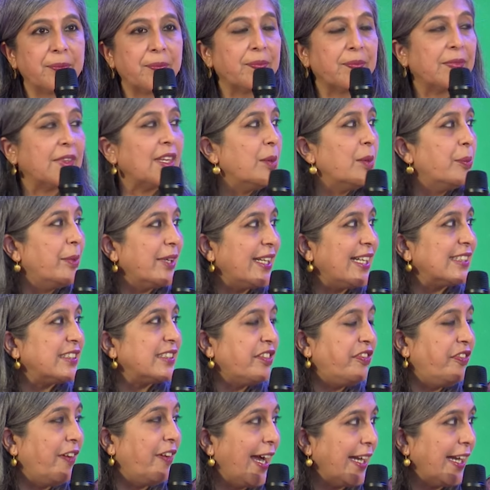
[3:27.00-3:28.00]
but as a
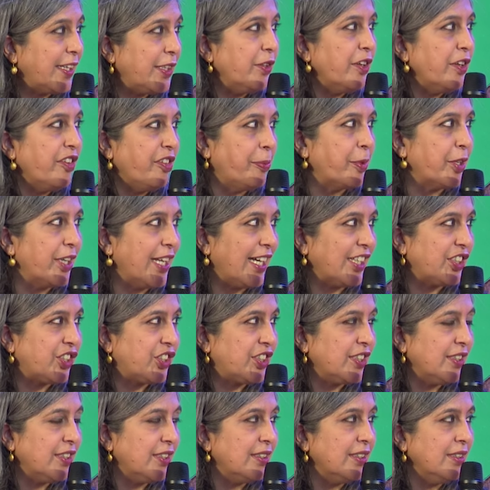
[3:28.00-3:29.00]
factor of
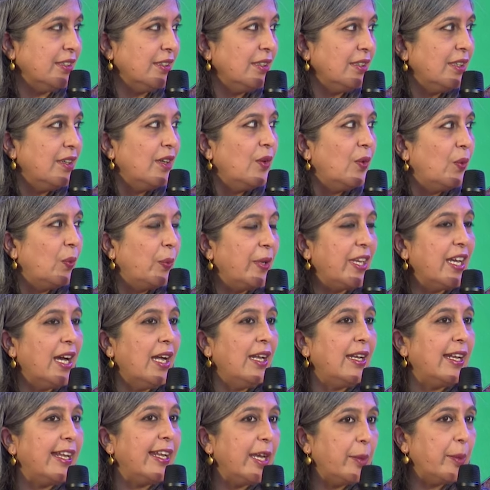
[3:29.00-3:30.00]
production, we are
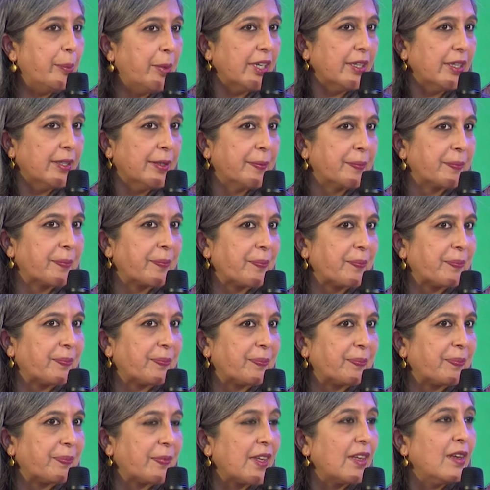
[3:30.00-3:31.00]
labor.
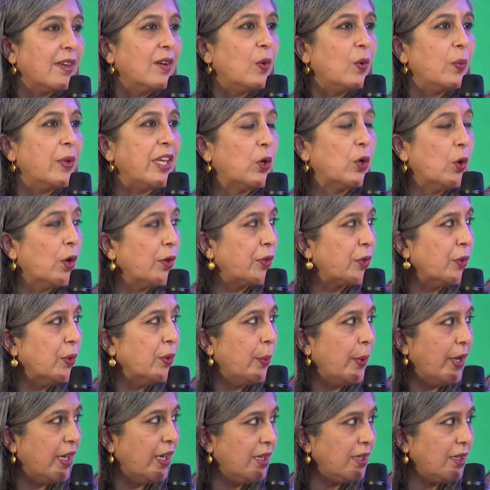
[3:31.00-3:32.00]
We go to
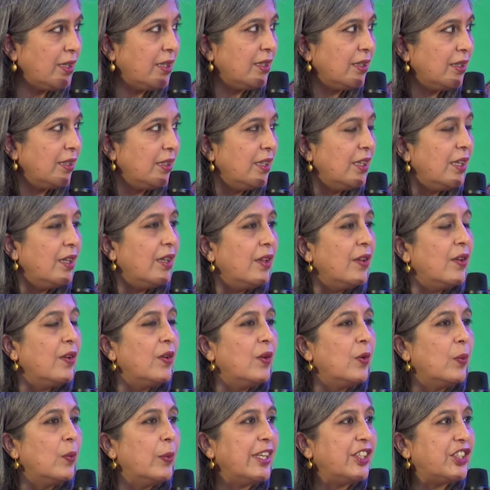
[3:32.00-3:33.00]
work,
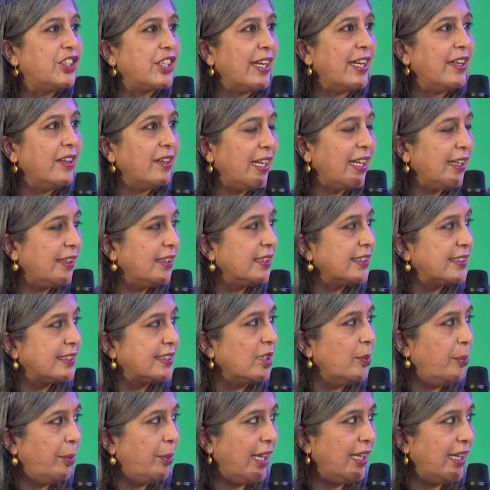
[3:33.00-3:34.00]
we generate a
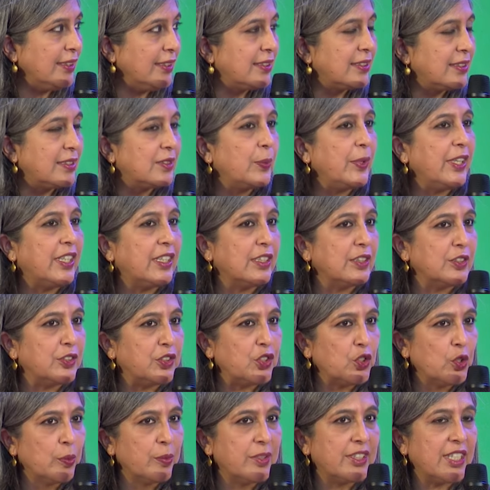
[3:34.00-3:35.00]
surplus, we
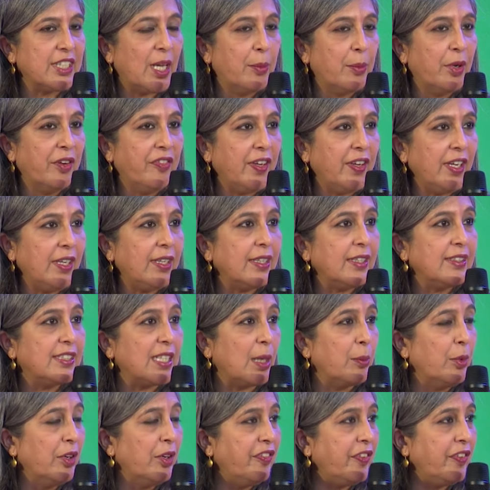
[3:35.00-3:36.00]
consume some of it, and some
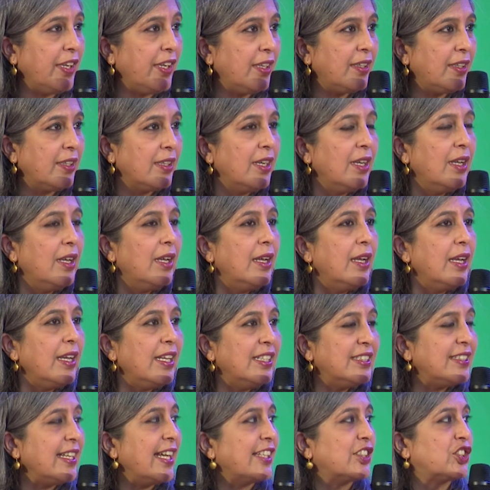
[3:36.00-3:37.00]
of it is
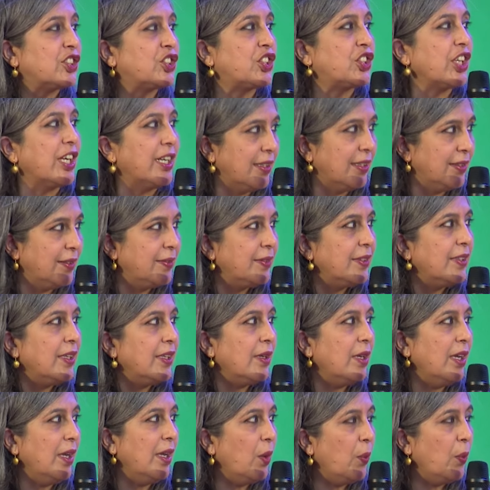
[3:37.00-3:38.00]
extra.
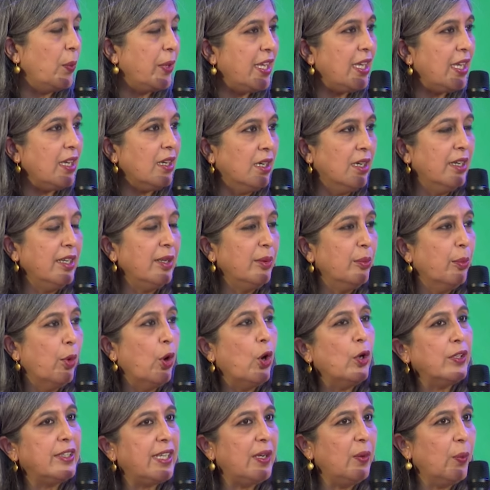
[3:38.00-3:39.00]
Exactly. We earn more
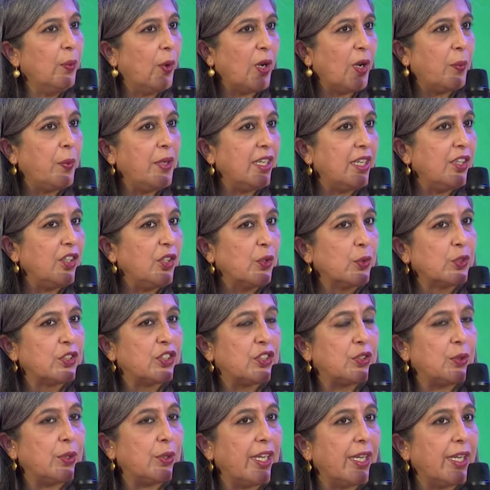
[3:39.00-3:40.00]
than what we can use today.